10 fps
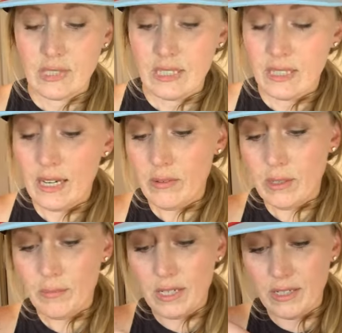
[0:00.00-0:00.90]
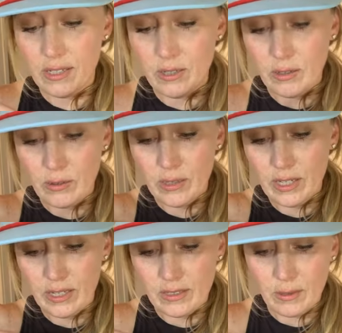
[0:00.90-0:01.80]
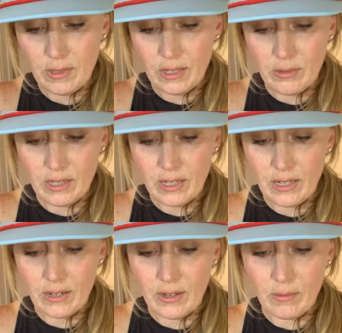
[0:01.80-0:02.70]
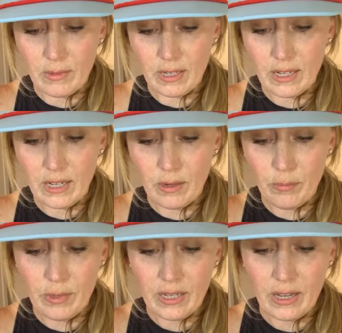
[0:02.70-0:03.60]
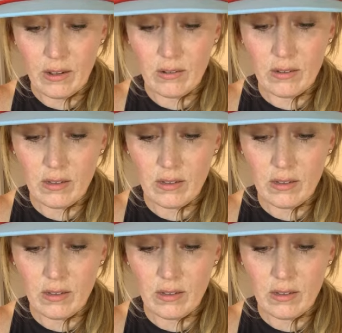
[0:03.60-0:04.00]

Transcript: Now what I'm going to do is I'm going to go in here and I'm going to kind of pick out